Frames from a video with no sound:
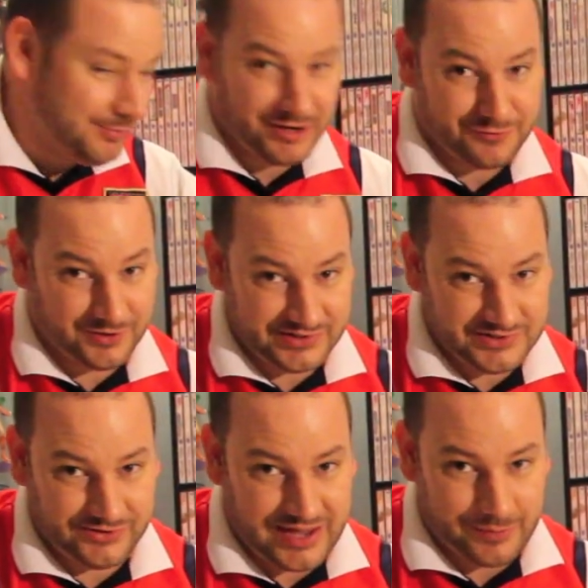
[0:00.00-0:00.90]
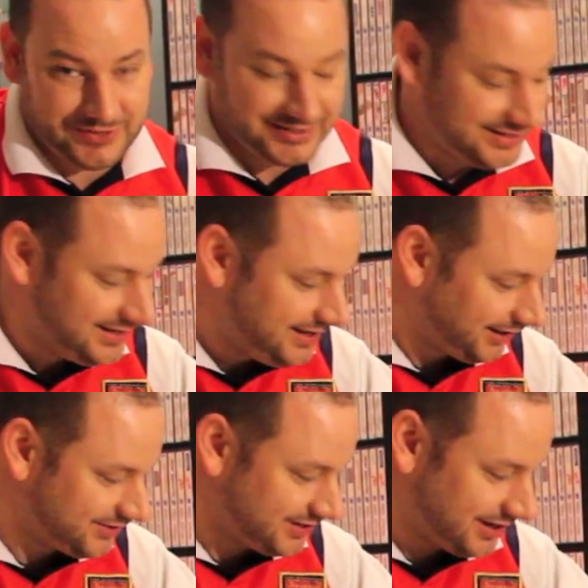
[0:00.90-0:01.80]
But of course I still kept it
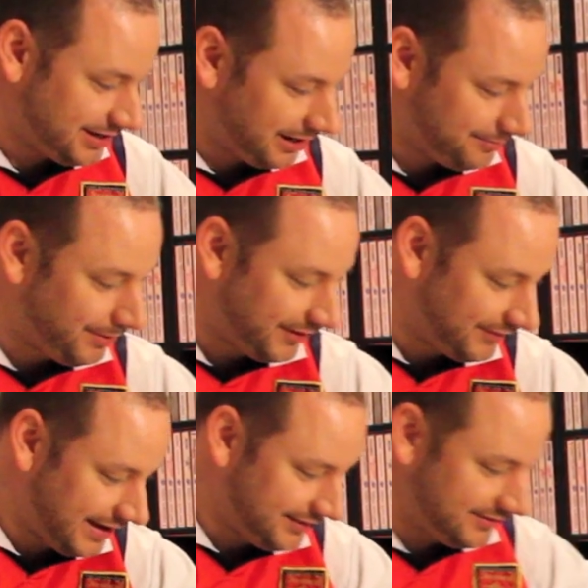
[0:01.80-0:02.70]
because I bought that the